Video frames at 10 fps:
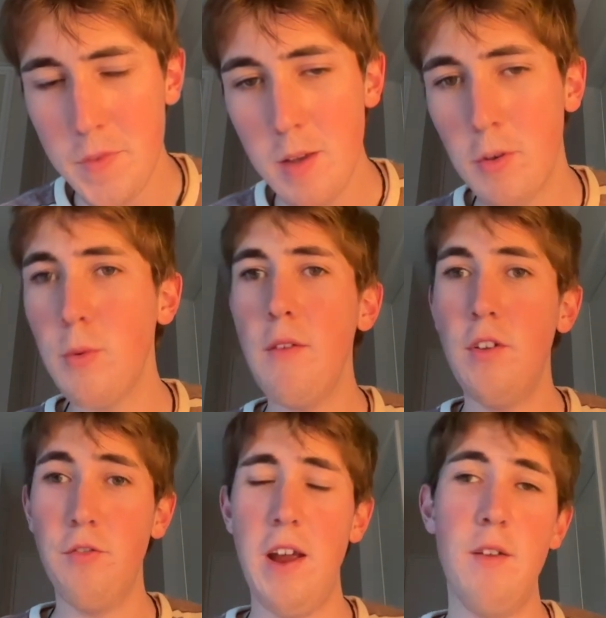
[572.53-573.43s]
because we have an
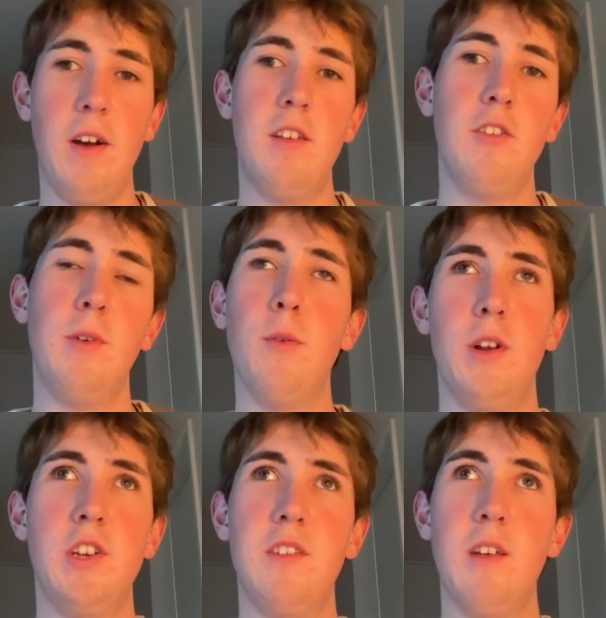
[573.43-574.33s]
array of items. We don't
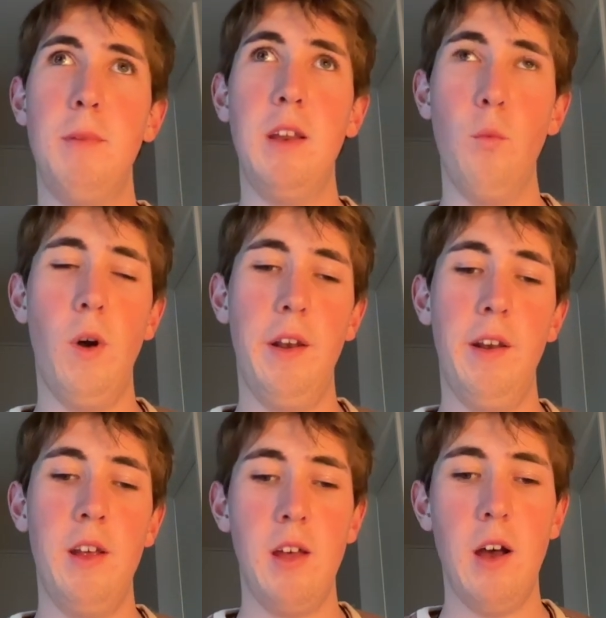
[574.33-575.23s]
want to just append
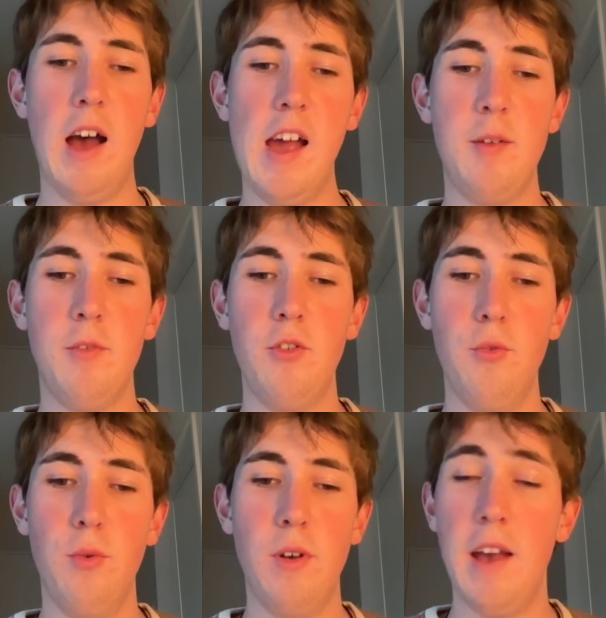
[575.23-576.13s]
one item
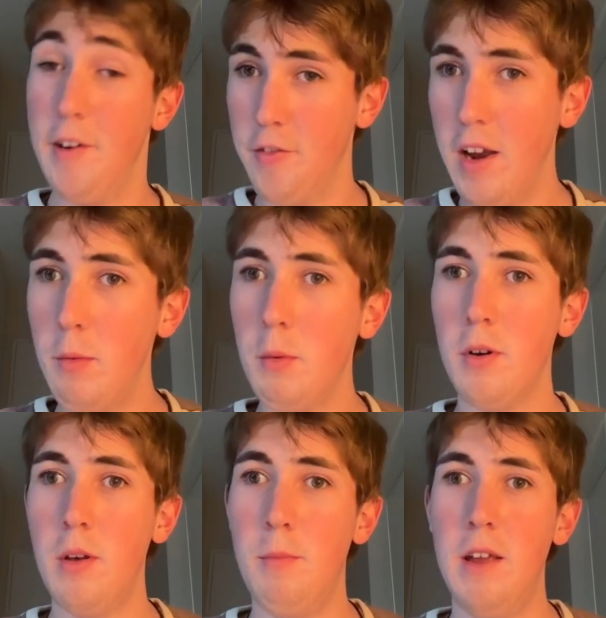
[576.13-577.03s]
to an array. We
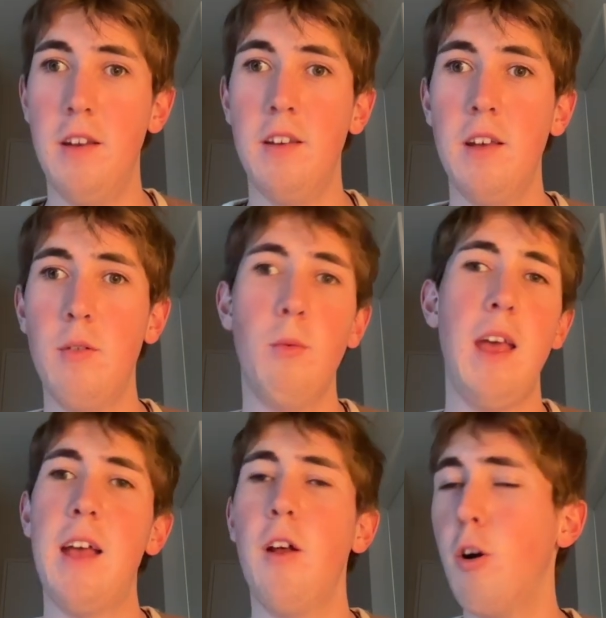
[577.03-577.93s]
want to
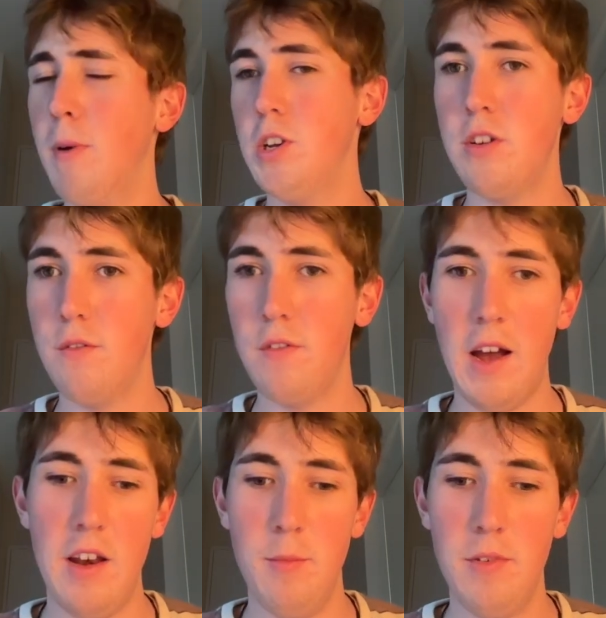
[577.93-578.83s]
add a whole bunch of
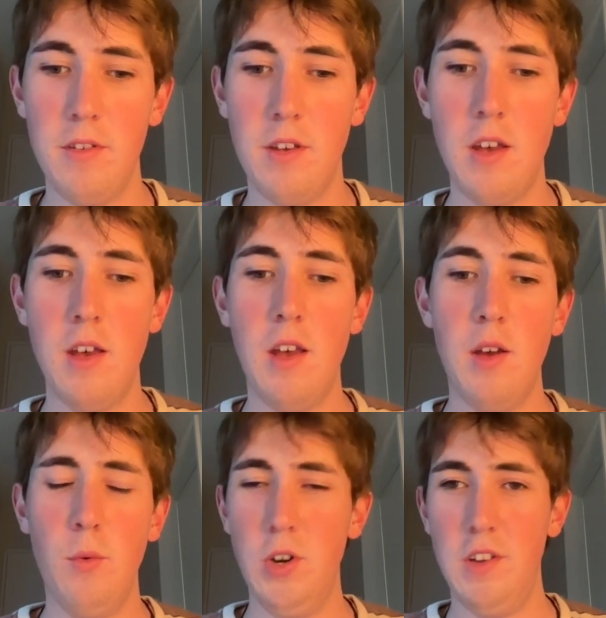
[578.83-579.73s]
items,
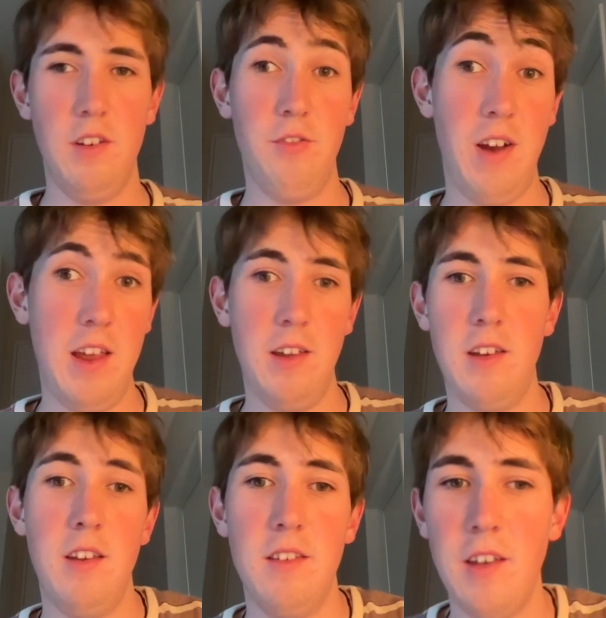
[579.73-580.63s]
which is an array
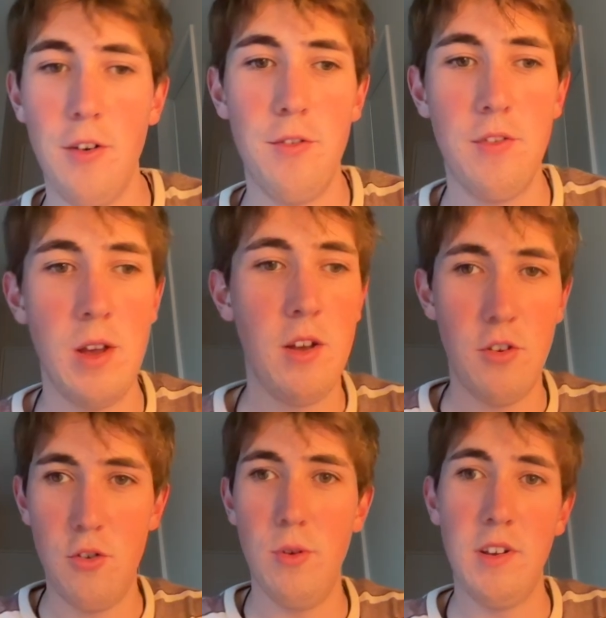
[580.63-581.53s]
in itself,
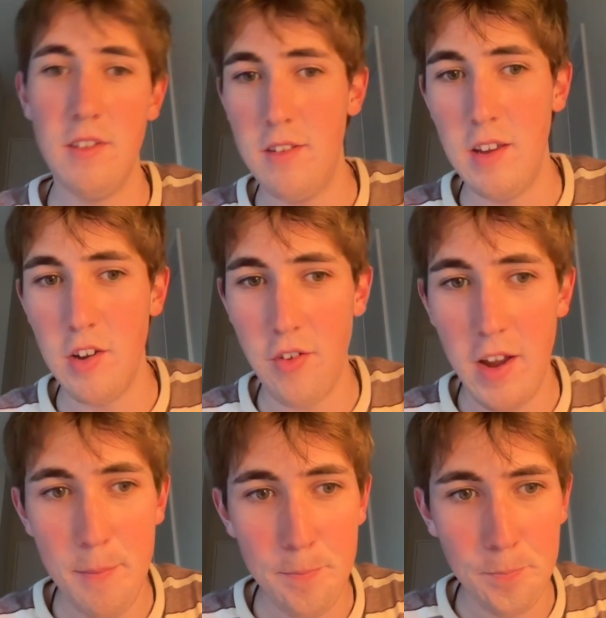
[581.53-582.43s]
to an existing
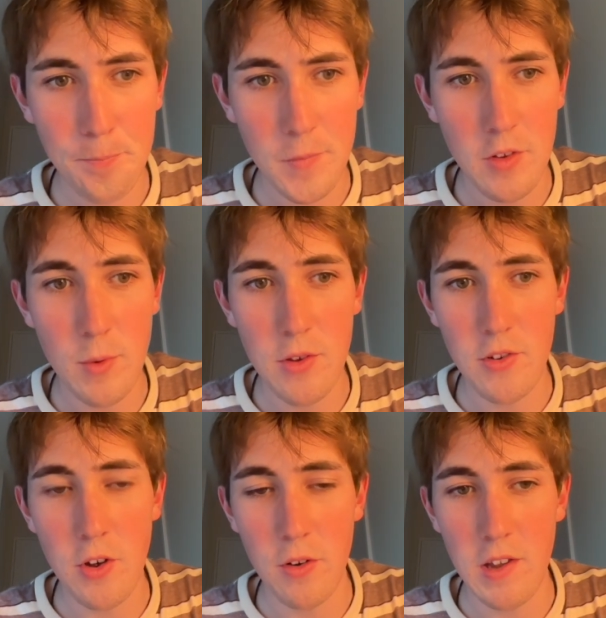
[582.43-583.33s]
array. So we use
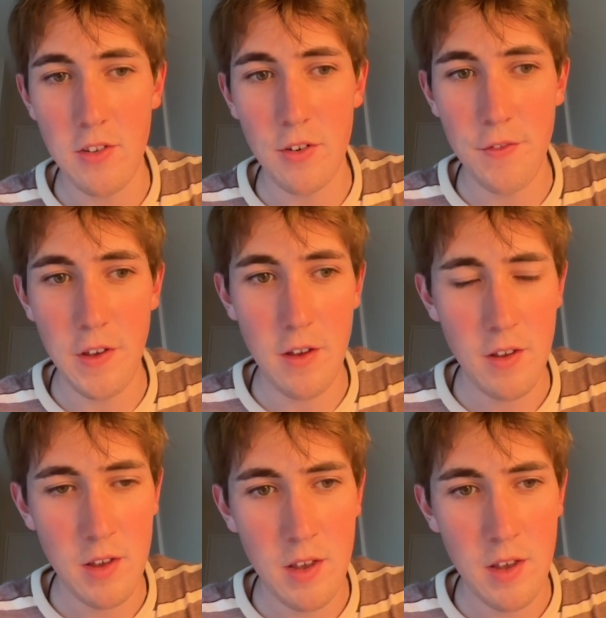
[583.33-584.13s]
contents of here,